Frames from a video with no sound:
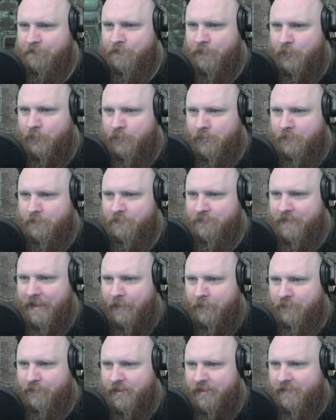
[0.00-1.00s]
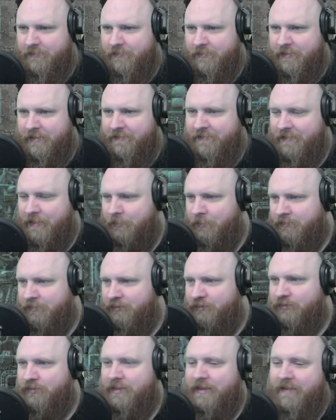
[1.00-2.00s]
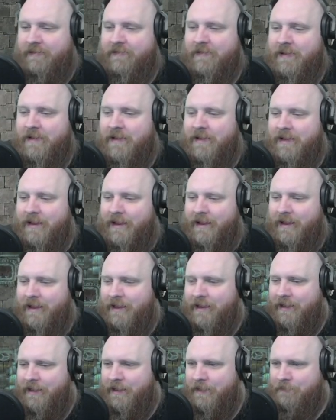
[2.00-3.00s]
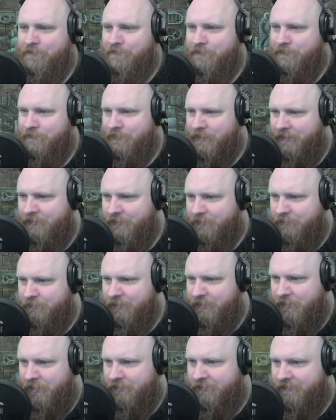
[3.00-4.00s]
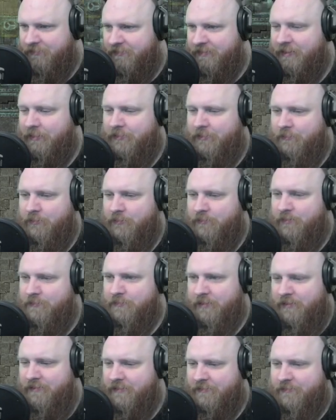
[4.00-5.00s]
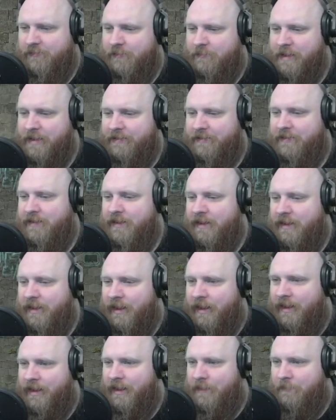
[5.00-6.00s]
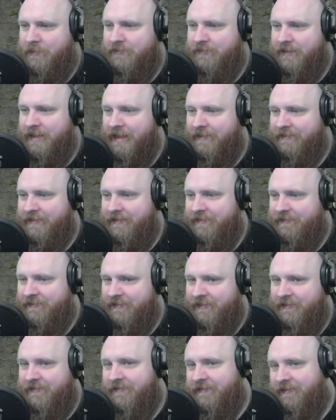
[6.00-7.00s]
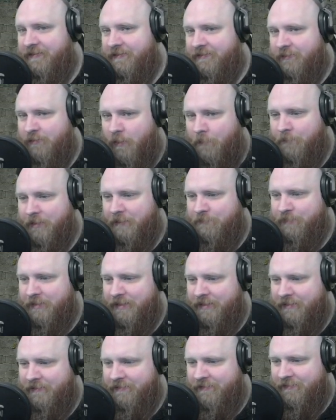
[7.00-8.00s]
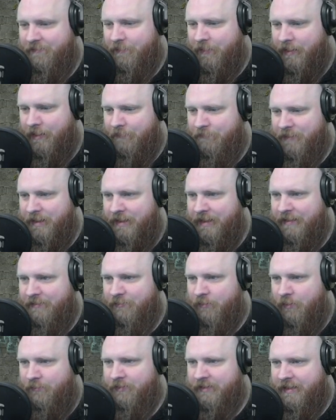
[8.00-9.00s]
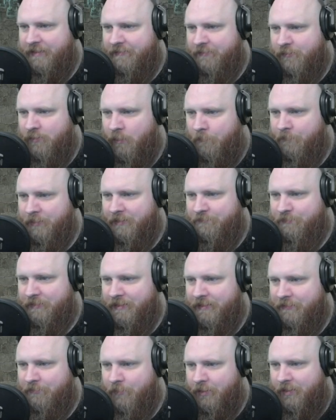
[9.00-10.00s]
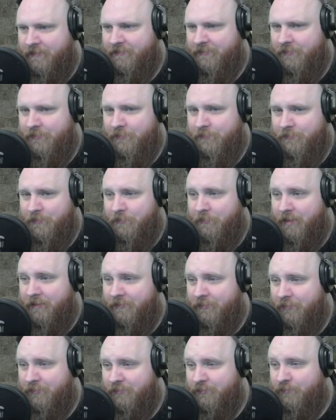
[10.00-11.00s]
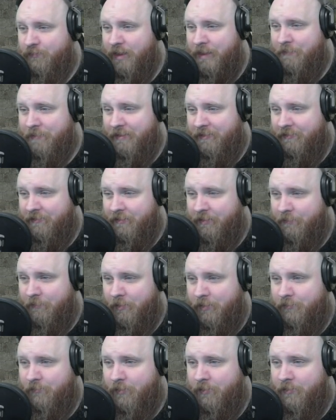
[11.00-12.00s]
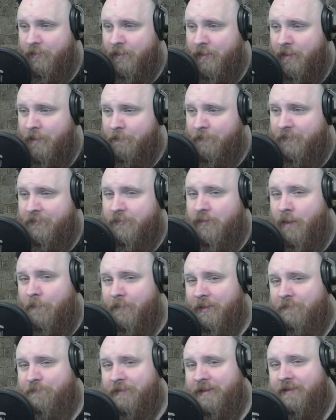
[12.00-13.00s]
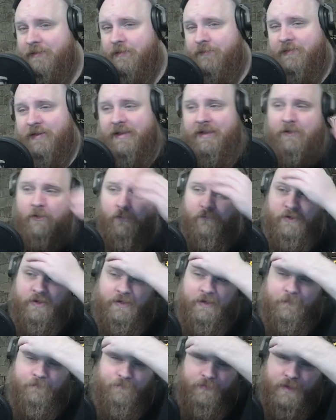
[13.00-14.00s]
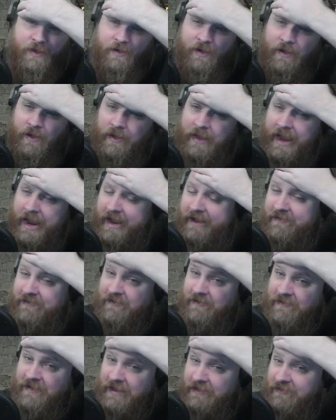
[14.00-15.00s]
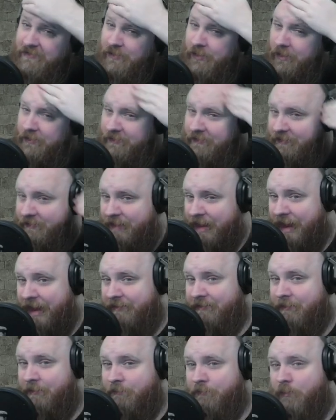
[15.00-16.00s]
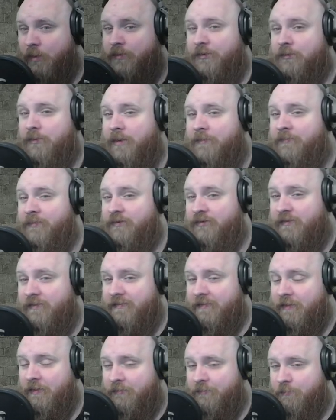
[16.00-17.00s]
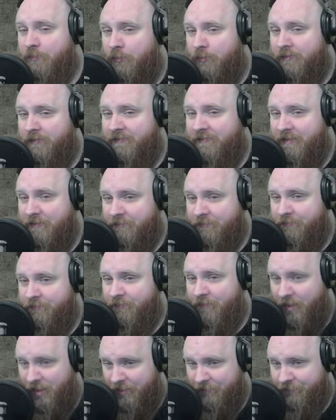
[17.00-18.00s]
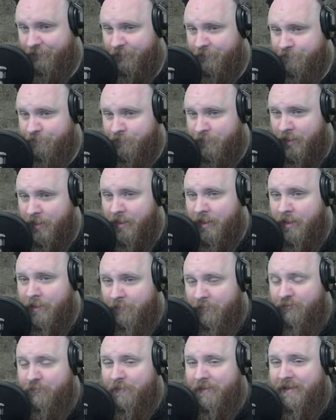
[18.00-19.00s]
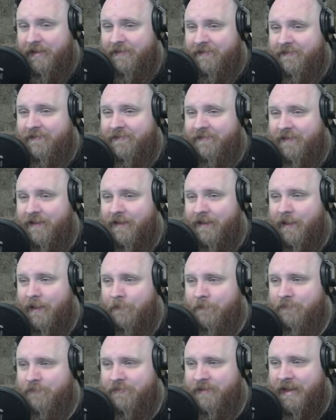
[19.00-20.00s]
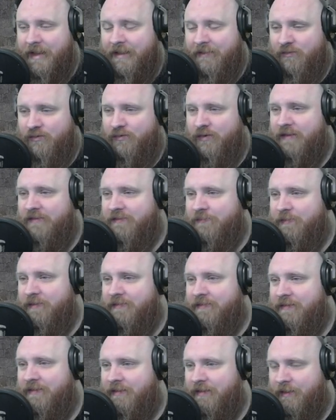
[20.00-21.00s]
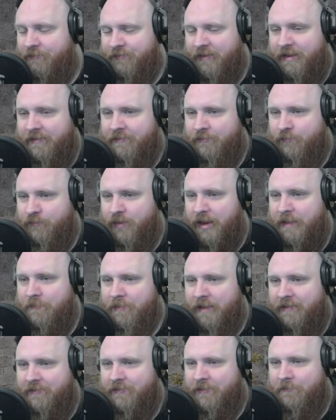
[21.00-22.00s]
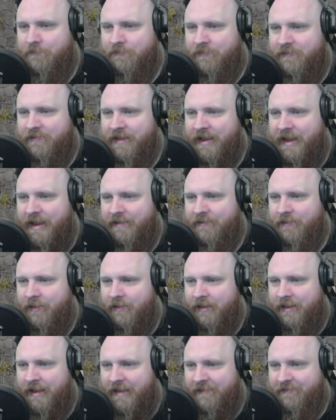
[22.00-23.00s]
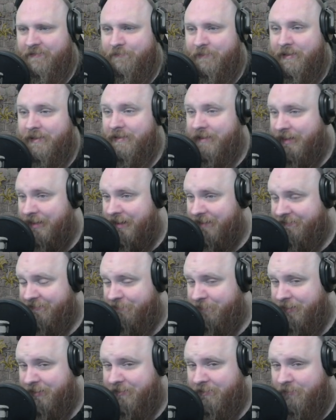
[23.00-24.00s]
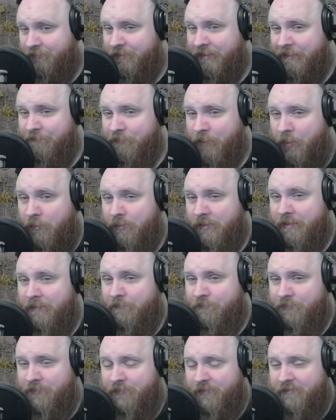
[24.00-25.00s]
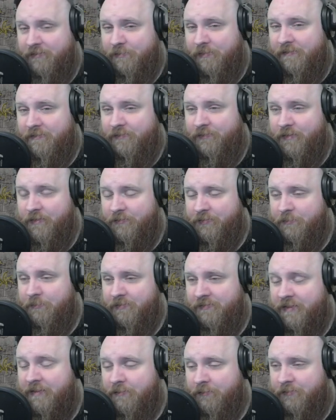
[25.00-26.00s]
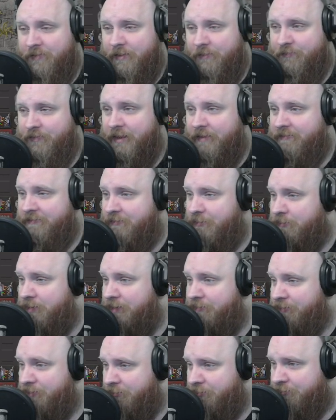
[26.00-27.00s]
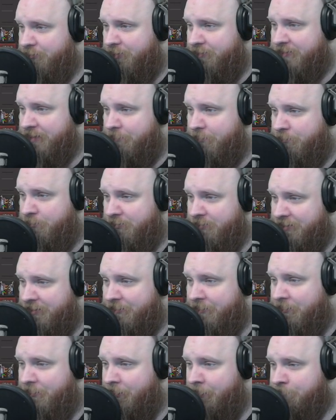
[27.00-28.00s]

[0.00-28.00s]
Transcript: or downgraded to this. I'm not quite sure yet. It's also a bit hard to see on the blueprint, but it doesn't really matter. But you get these compact beacons, and later on you get the compact beacon Mark II. The Mark II is way better than the Mark I, but the compact beacon over here already has 10 slots and a module efficiency of 0.75, which means they transmit the effect way better than a classic beacon. A classic beacon over here only transmits 50% of the effect. So if I would, for example, put in